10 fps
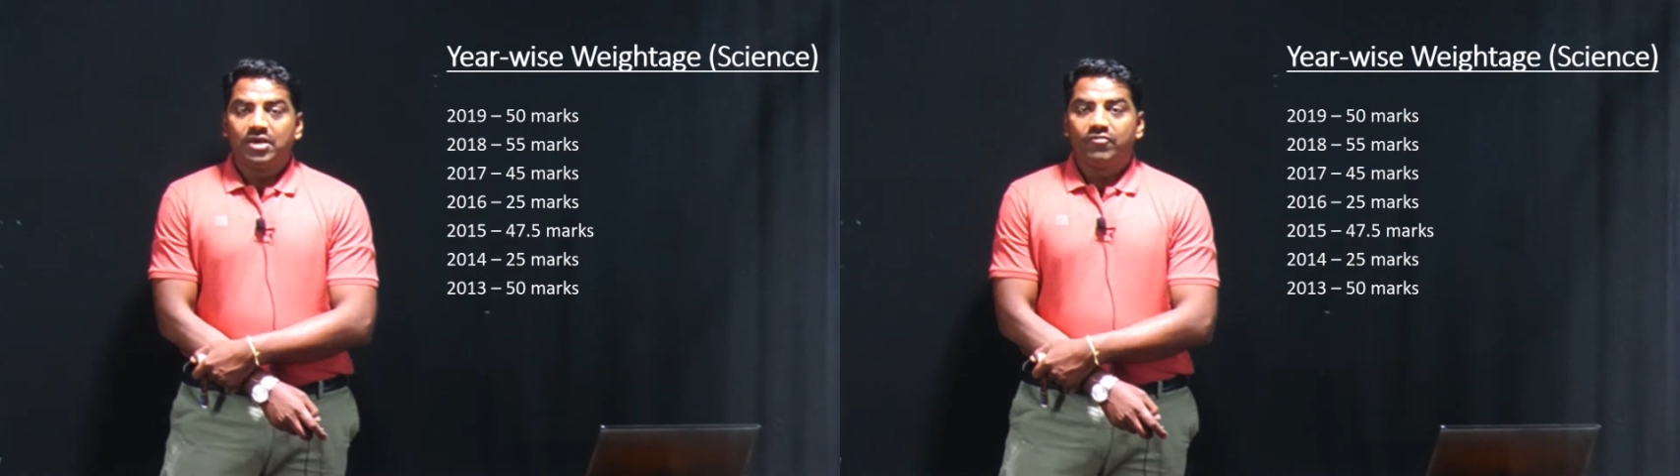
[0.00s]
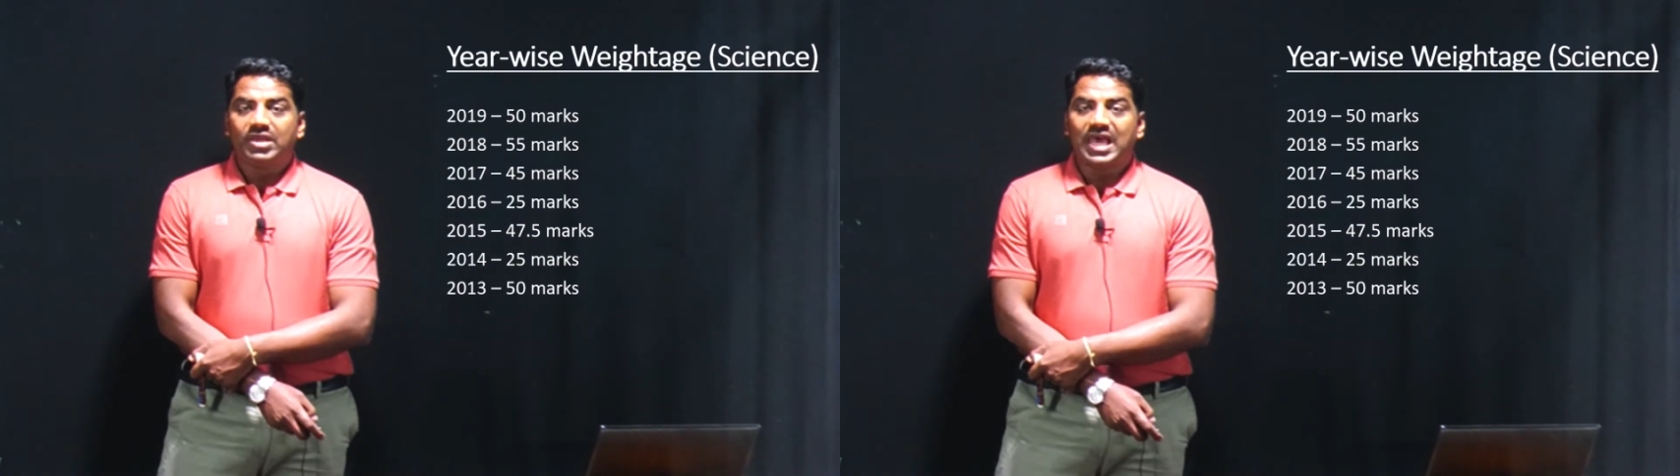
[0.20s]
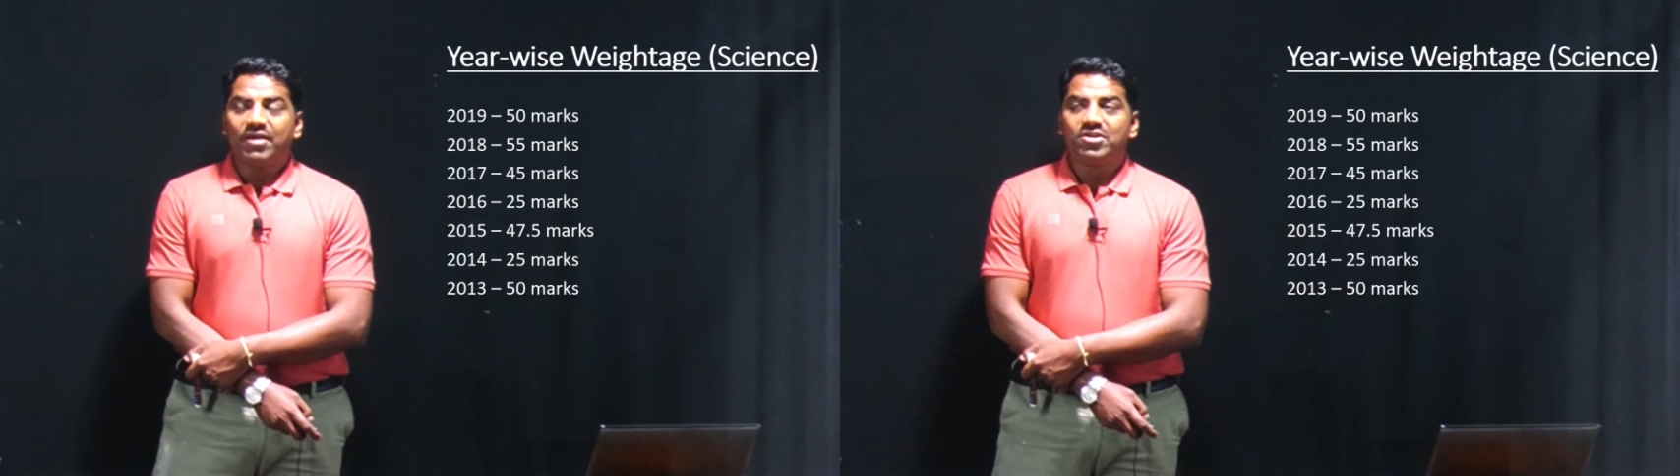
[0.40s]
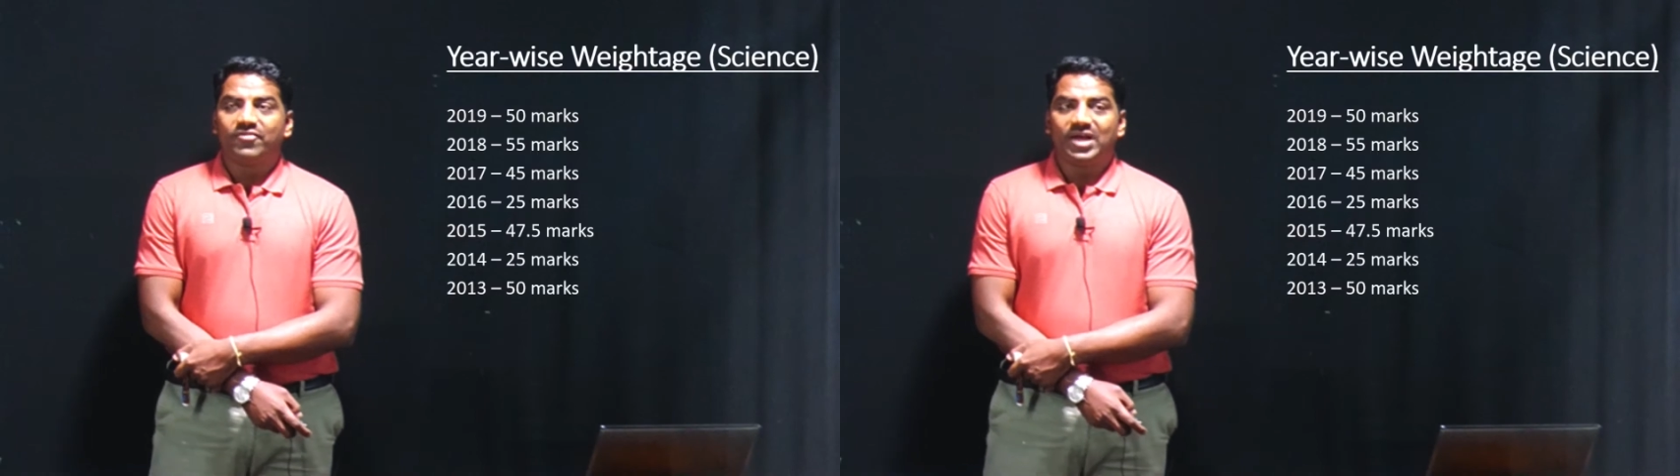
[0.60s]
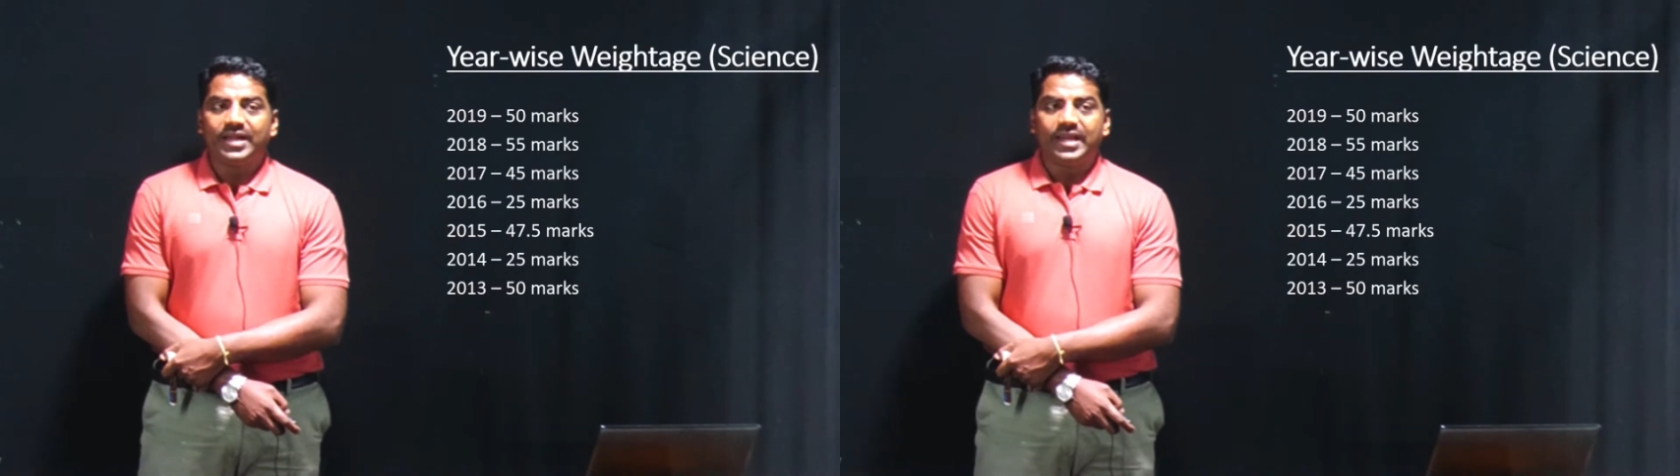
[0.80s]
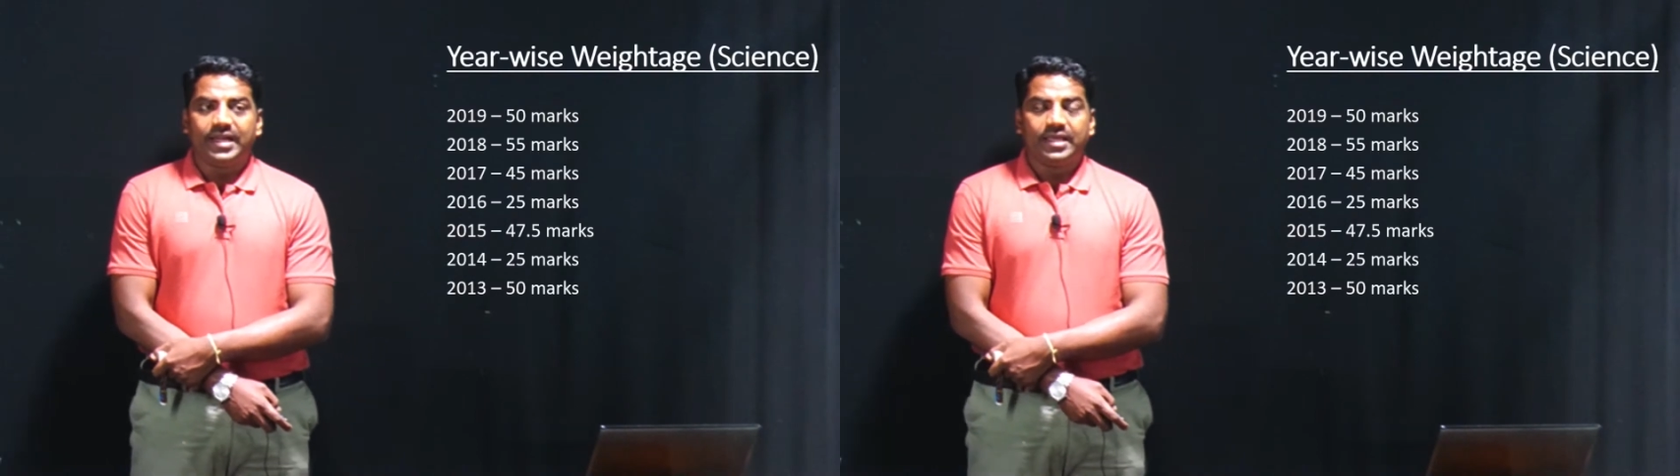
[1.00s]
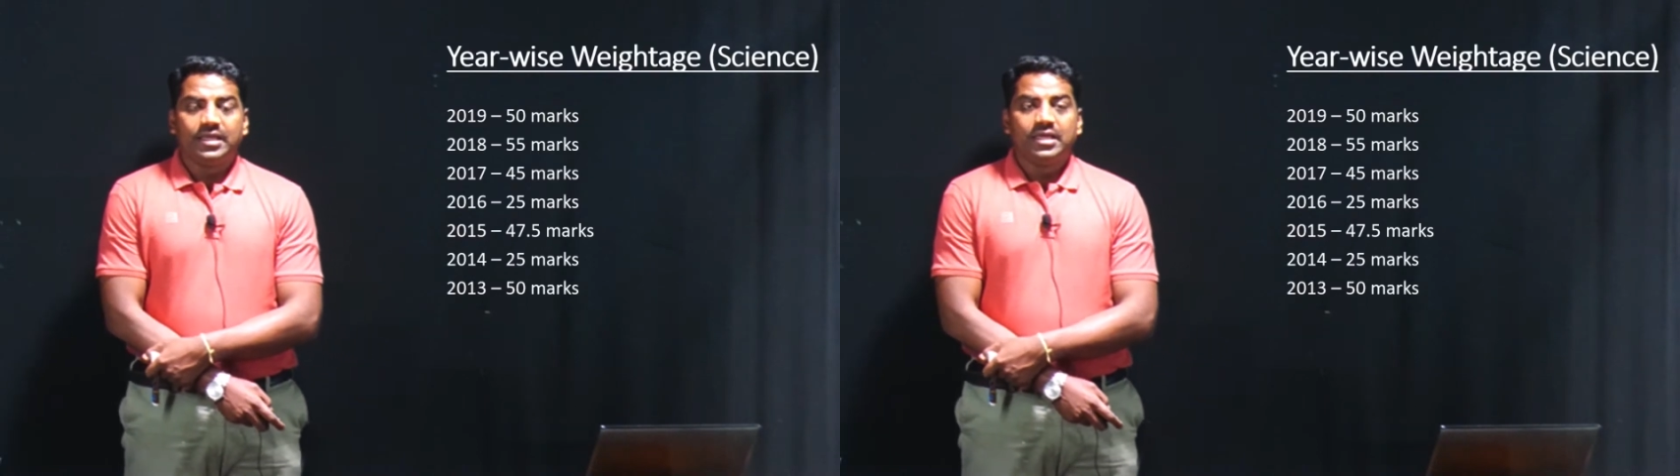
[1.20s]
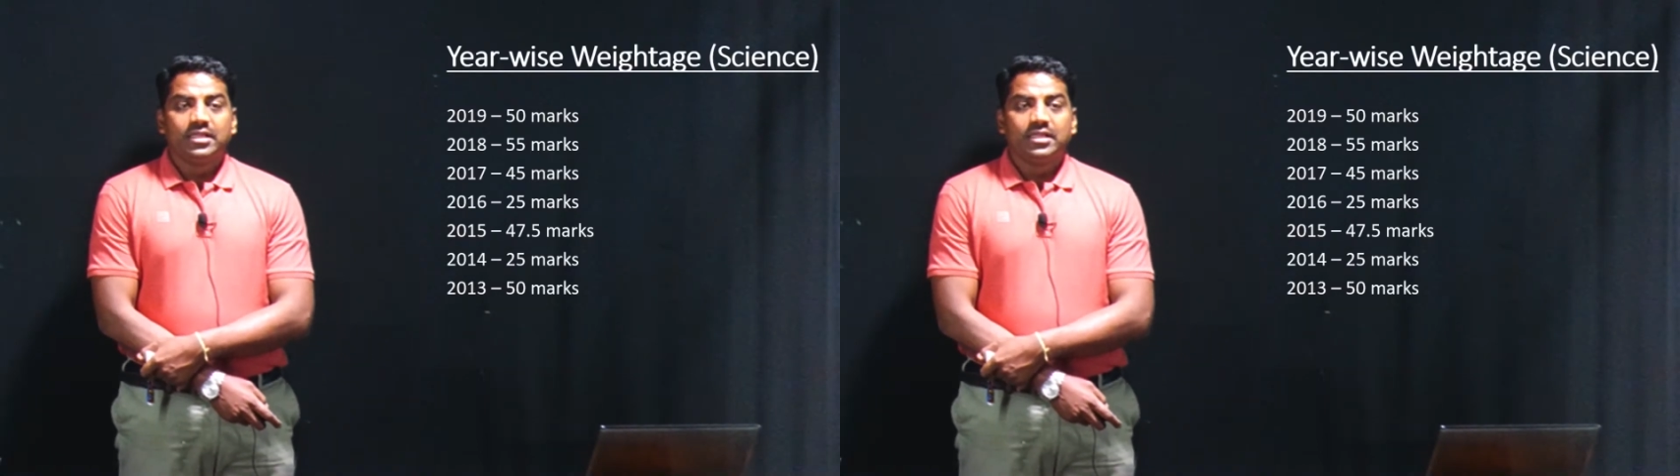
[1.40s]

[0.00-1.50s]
we have divided